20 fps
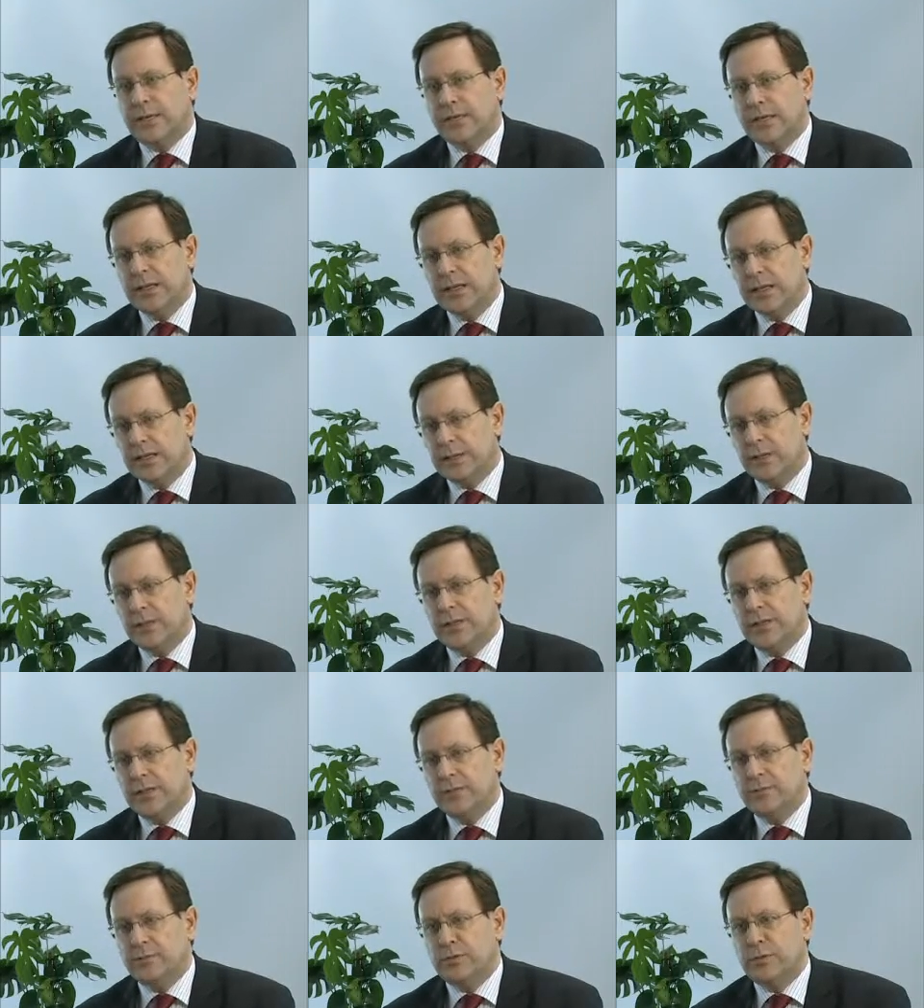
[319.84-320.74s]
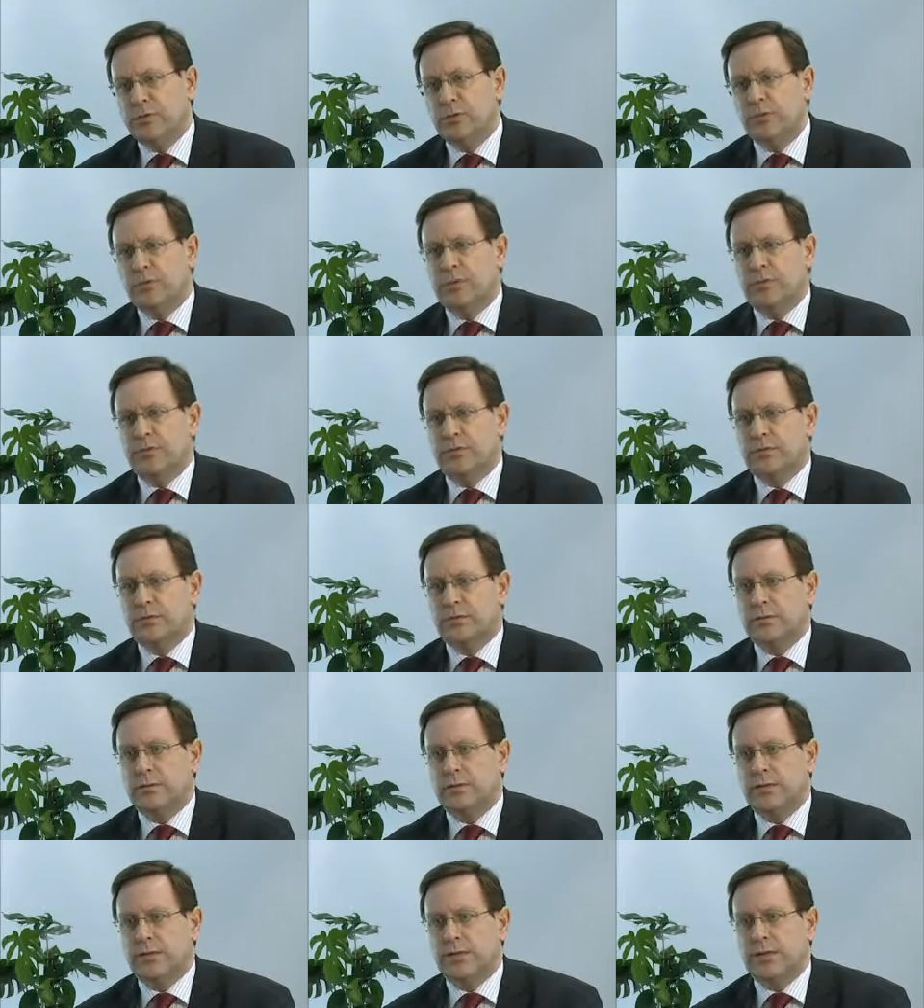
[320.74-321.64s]
Equally, you also
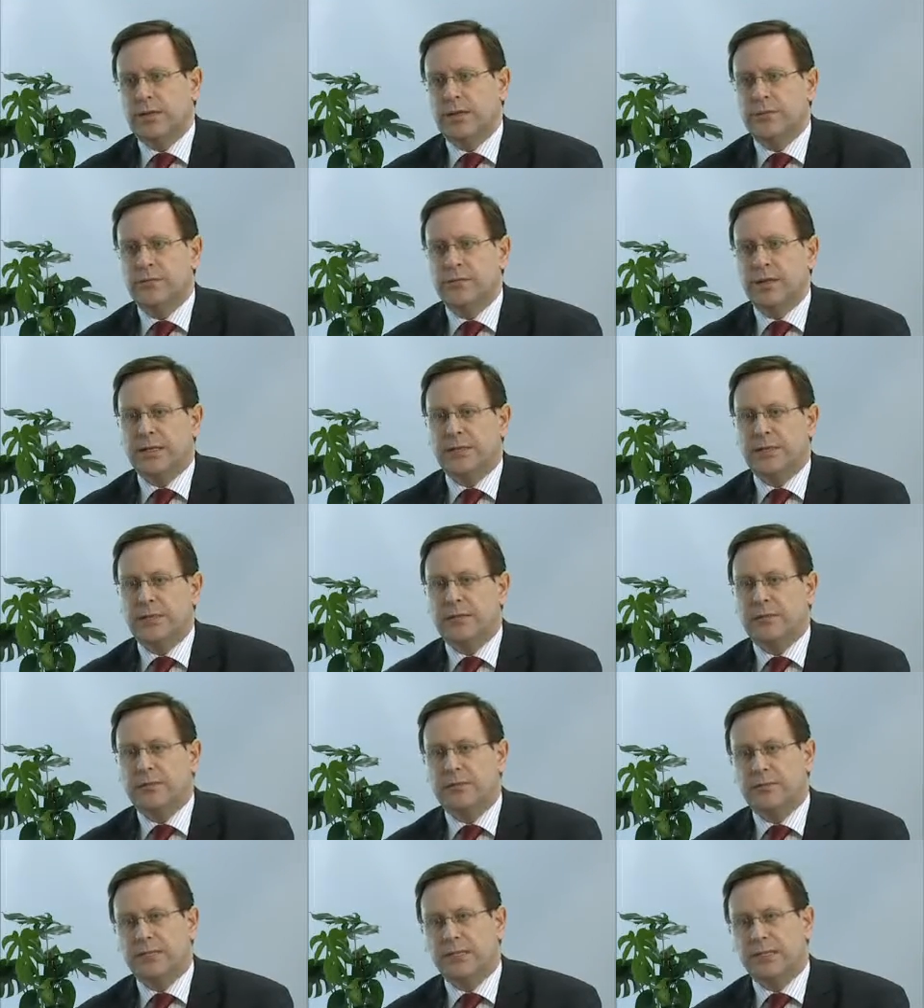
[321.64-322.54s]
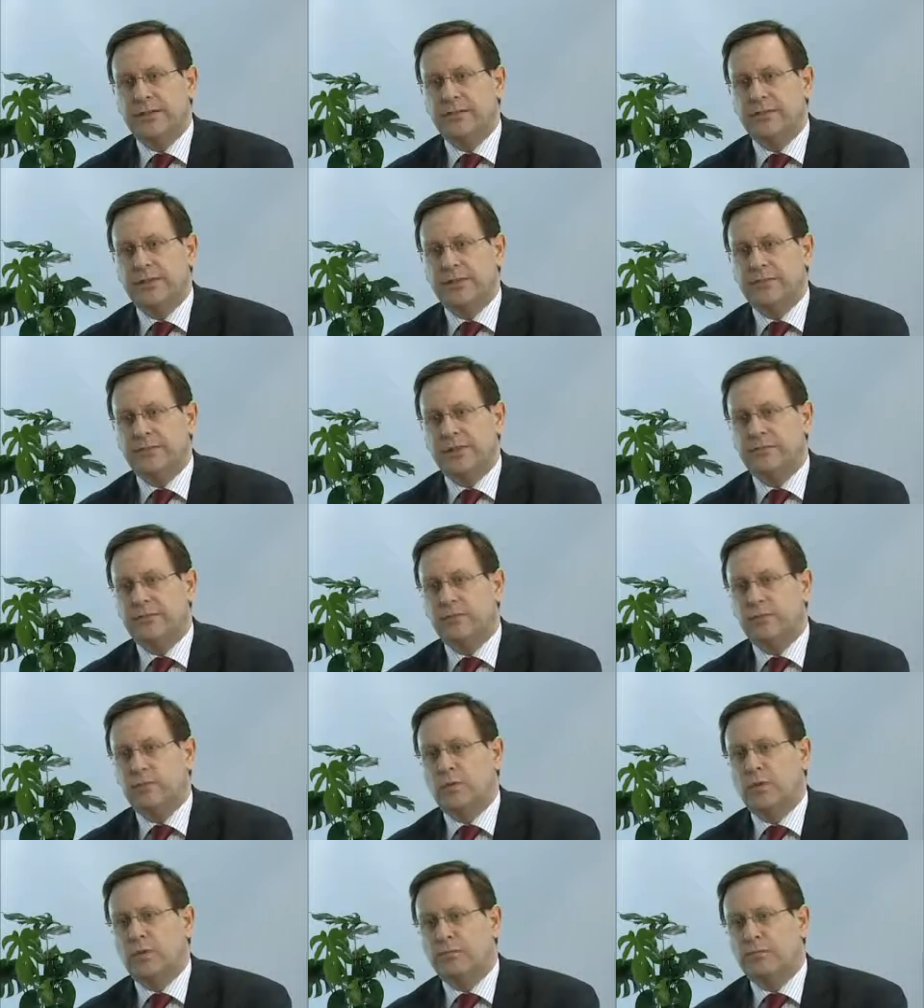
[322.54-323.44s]
get better leverage over
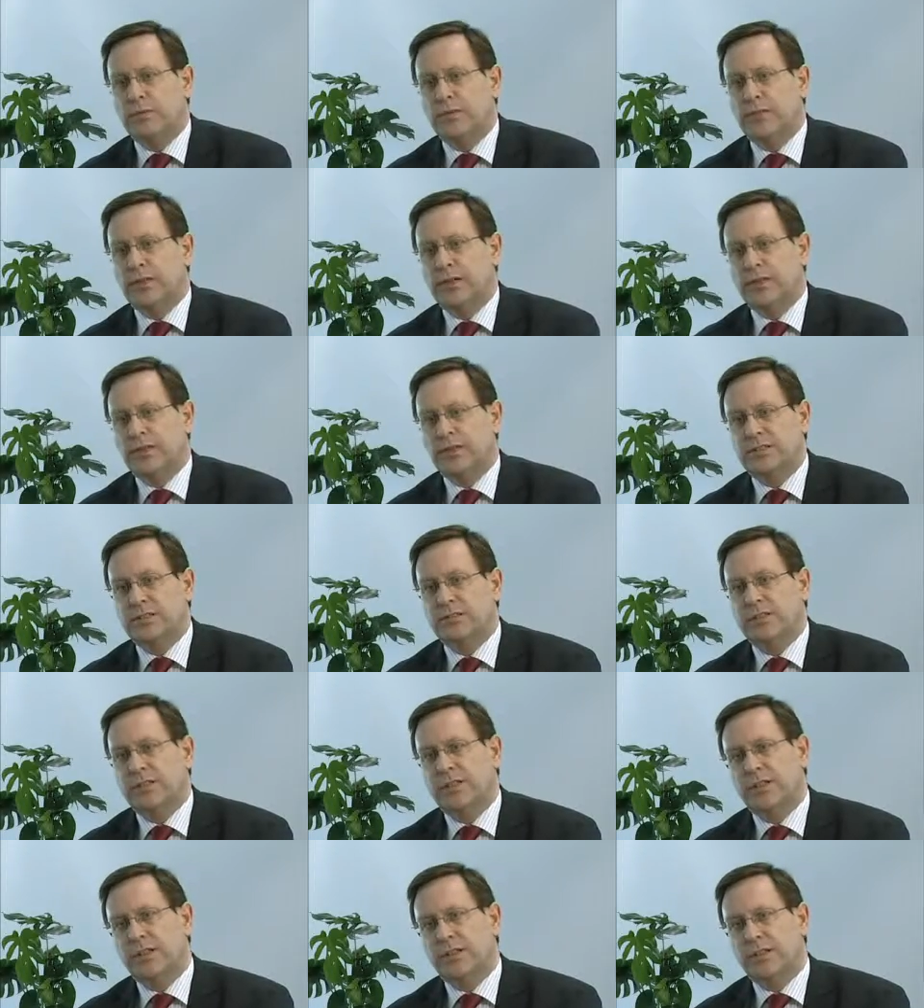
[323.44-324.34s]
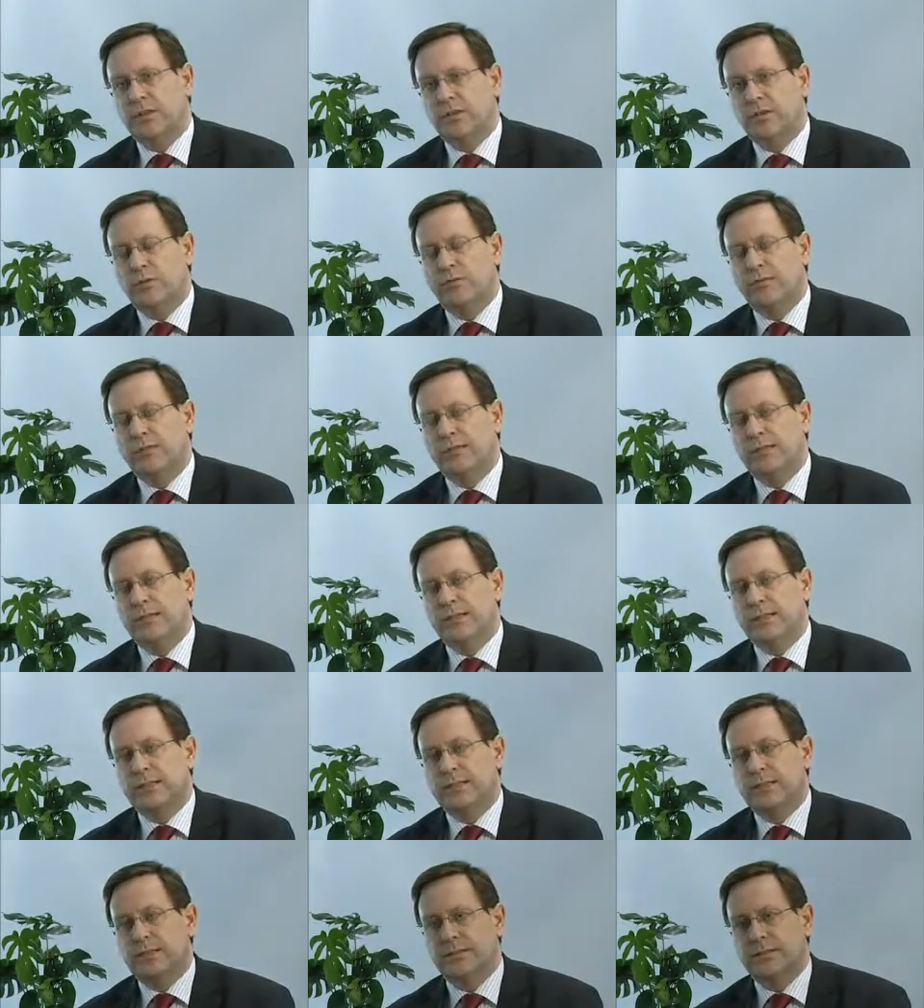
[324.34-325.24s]
one provider supplying the whole
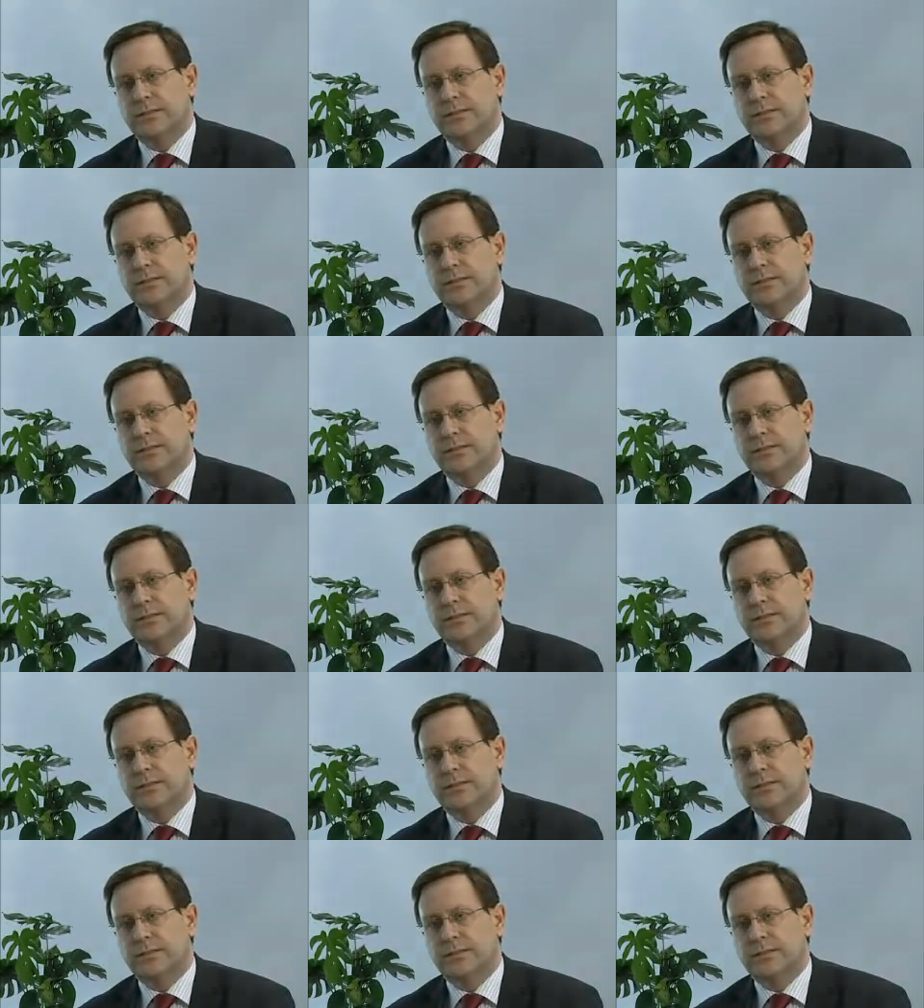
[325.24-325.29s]
fleet.